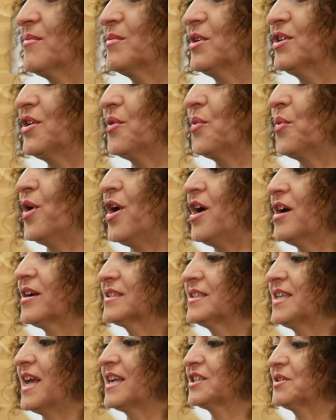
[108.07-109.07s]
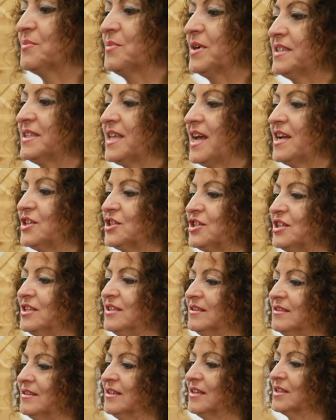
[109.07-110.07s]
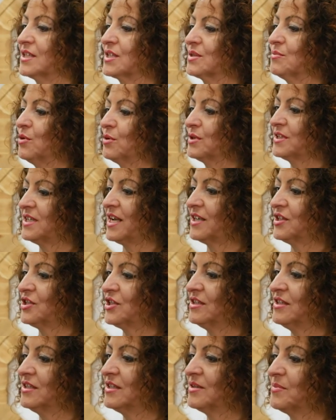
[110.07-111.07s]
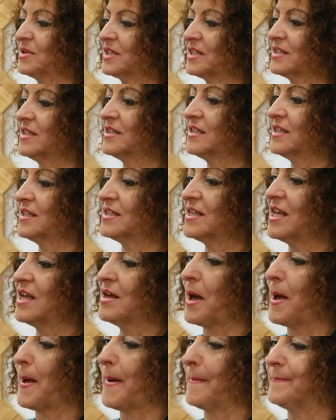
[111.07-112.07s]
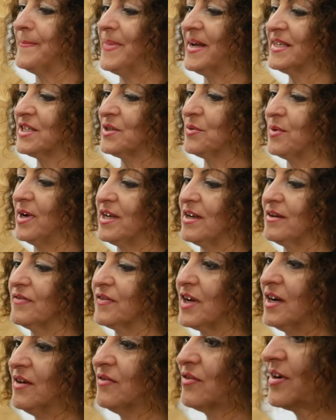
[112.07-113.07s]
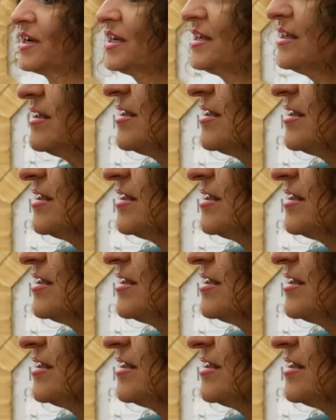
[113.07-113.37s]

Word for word: I'm gonna work section by section, small sections, because this is a better way of covering.